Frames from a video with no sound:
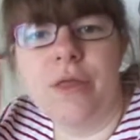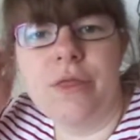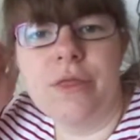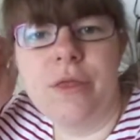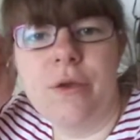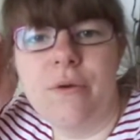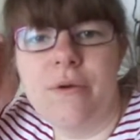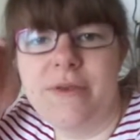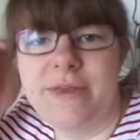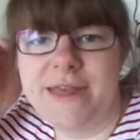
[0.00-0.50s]

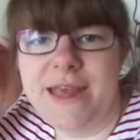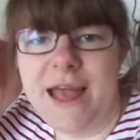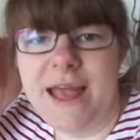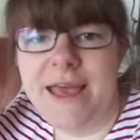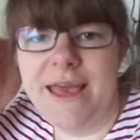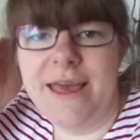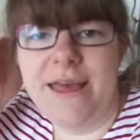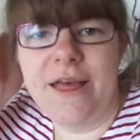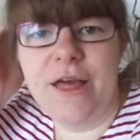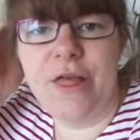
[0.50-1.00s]
So I was sat
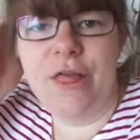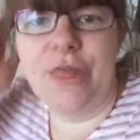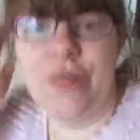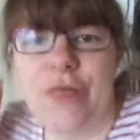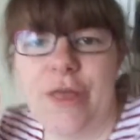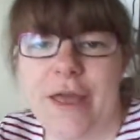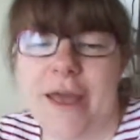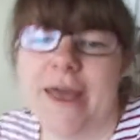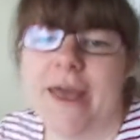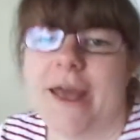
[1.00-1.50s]
here
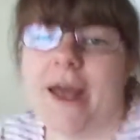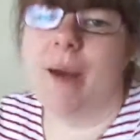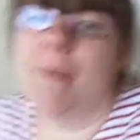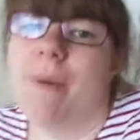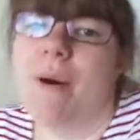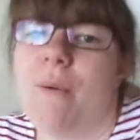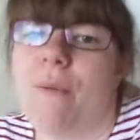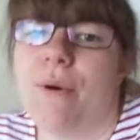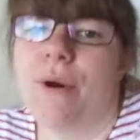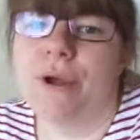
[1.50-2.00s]
thinking
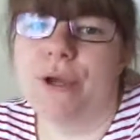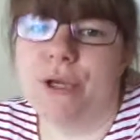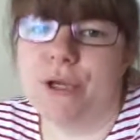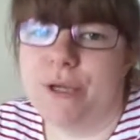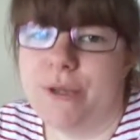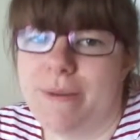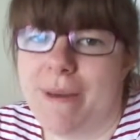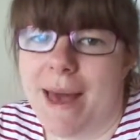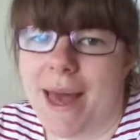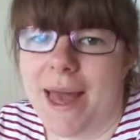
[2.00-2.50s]
about what I
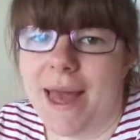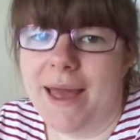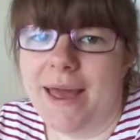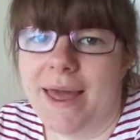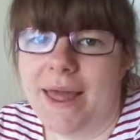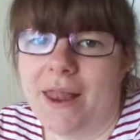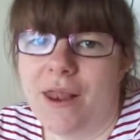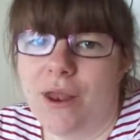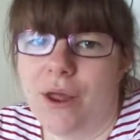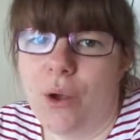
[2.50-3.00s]
should pack
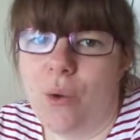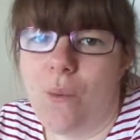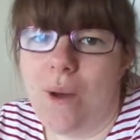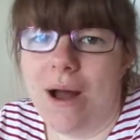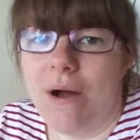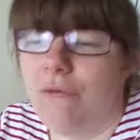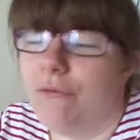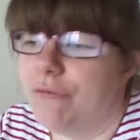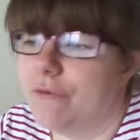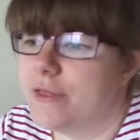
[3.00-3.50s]
and like what
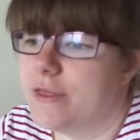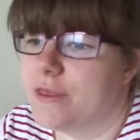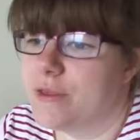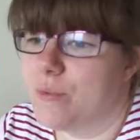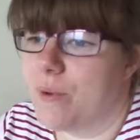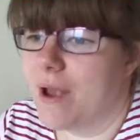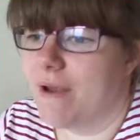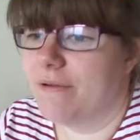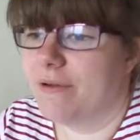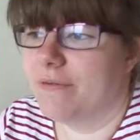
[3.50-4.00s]
outfits to
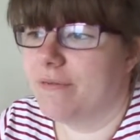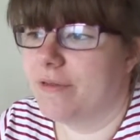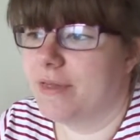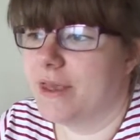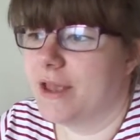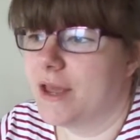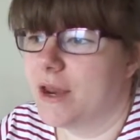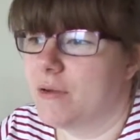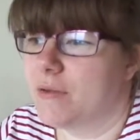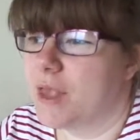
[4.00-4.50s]
wear and
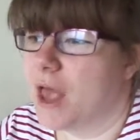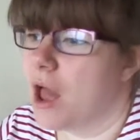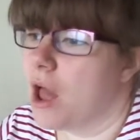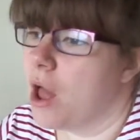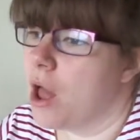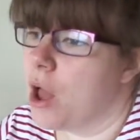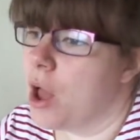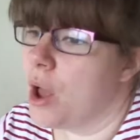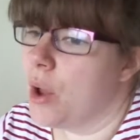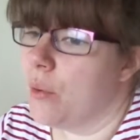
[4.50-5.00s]
everything, and I was like,
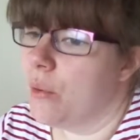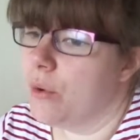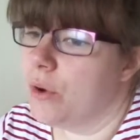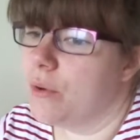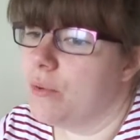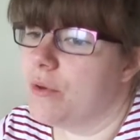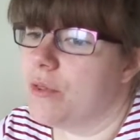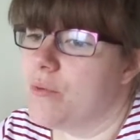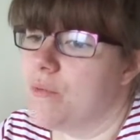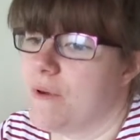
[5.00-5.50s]
I
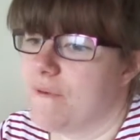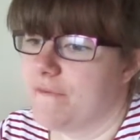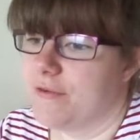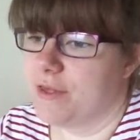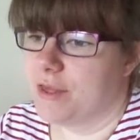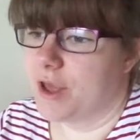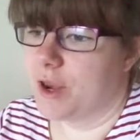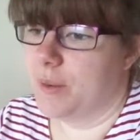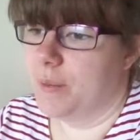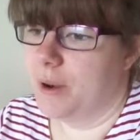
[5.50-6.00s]
wonder what the
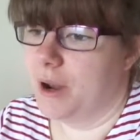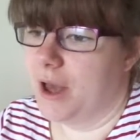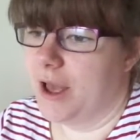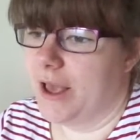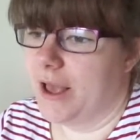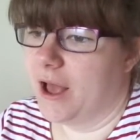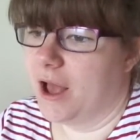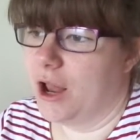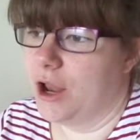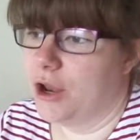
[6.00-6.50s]
weather's going to be
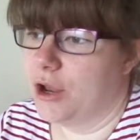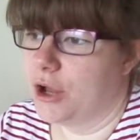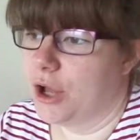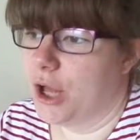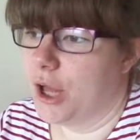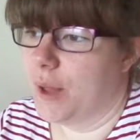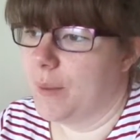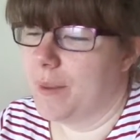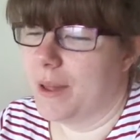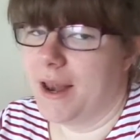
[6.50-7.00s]
like. I look
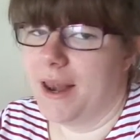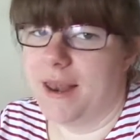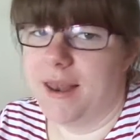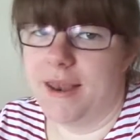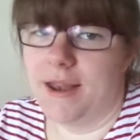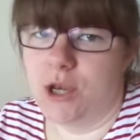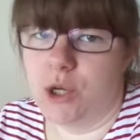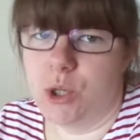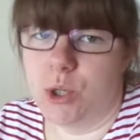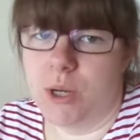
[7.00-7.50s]
up and
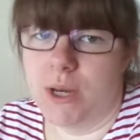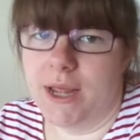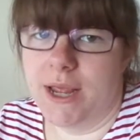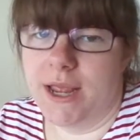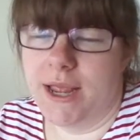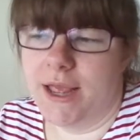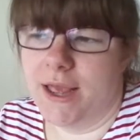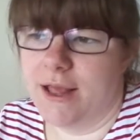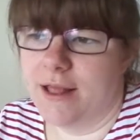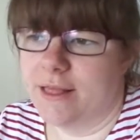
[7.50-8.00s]

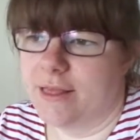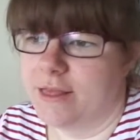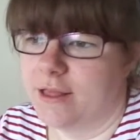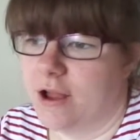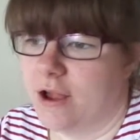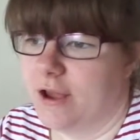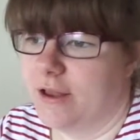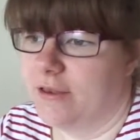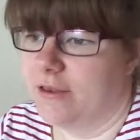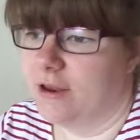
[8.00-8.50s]
literally it
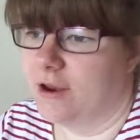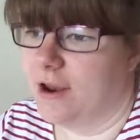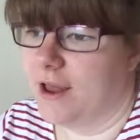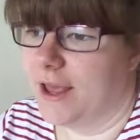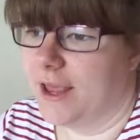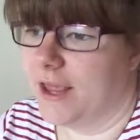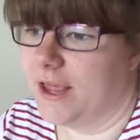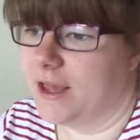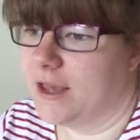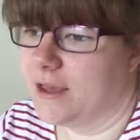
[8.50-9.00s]
started to,
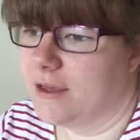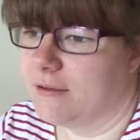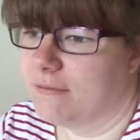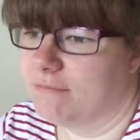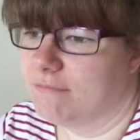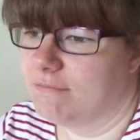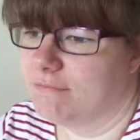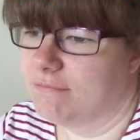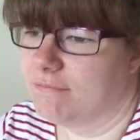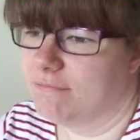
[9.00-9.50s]
like,
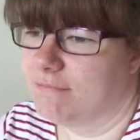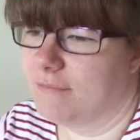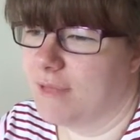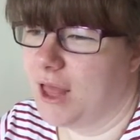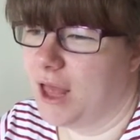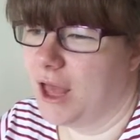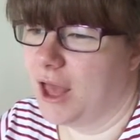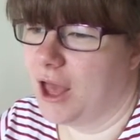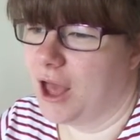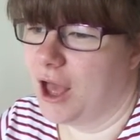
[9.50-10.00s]

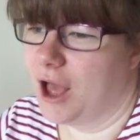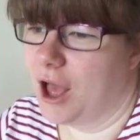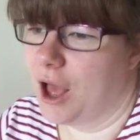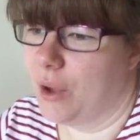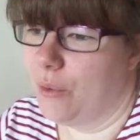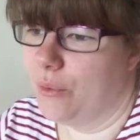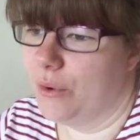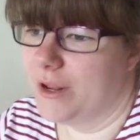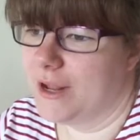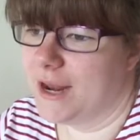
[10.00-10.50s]

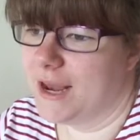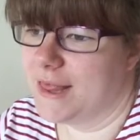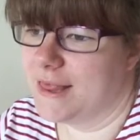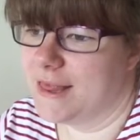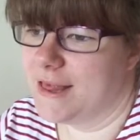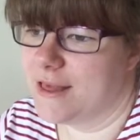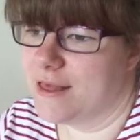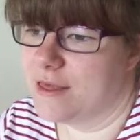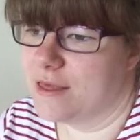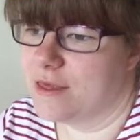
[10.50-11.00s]
I wouldn't
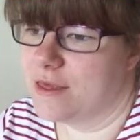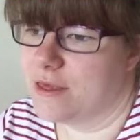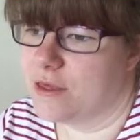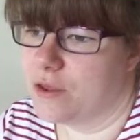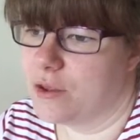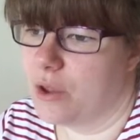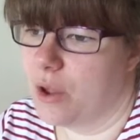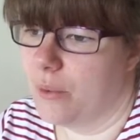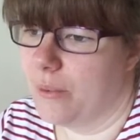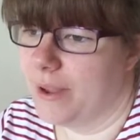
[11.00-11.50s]
class it as
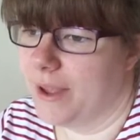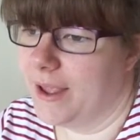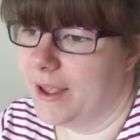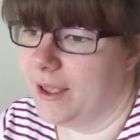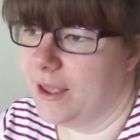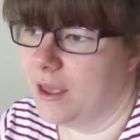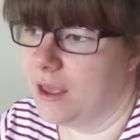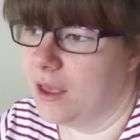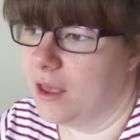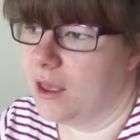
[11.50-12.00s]

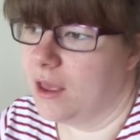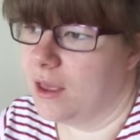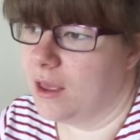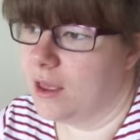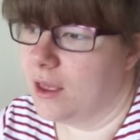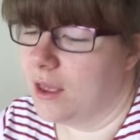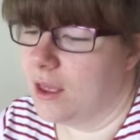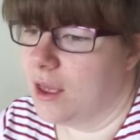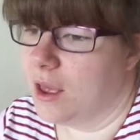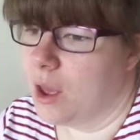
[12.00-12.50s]
snowing,
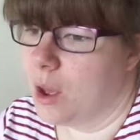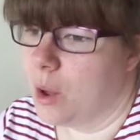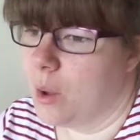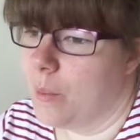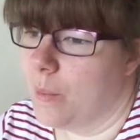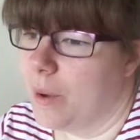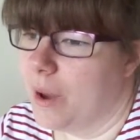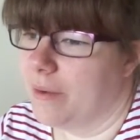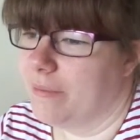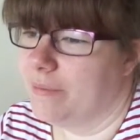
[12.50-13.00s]

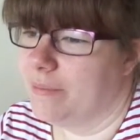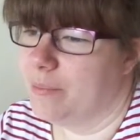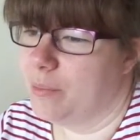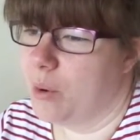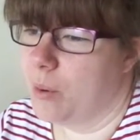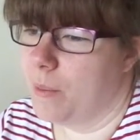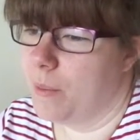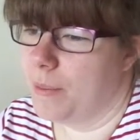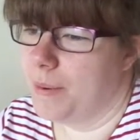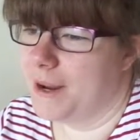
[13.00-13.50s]
but I would
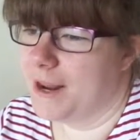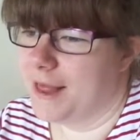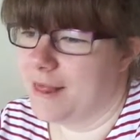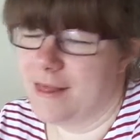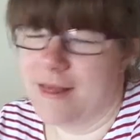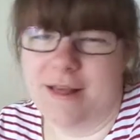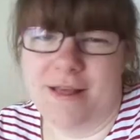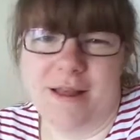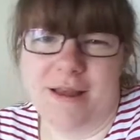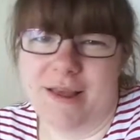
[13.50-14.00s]
probably
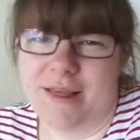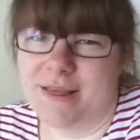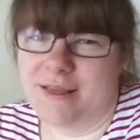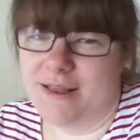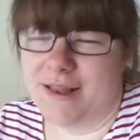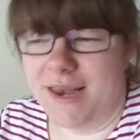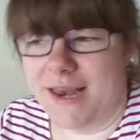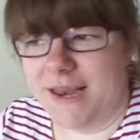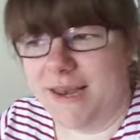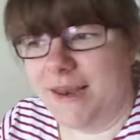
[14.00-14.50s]
guess it's like
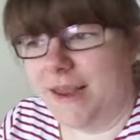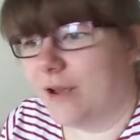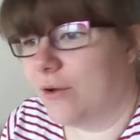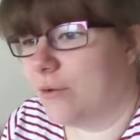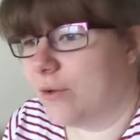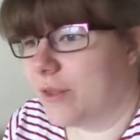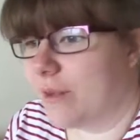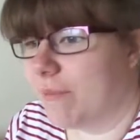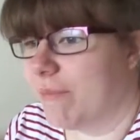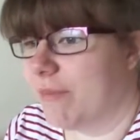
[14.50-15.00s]
sleeting
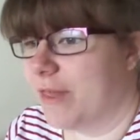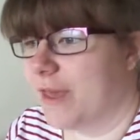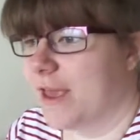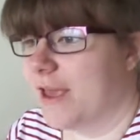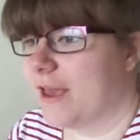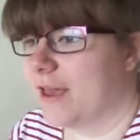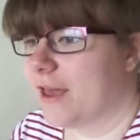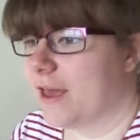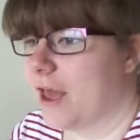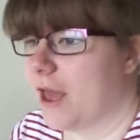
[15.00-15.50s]
or
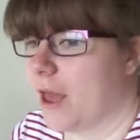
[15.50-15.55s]
something.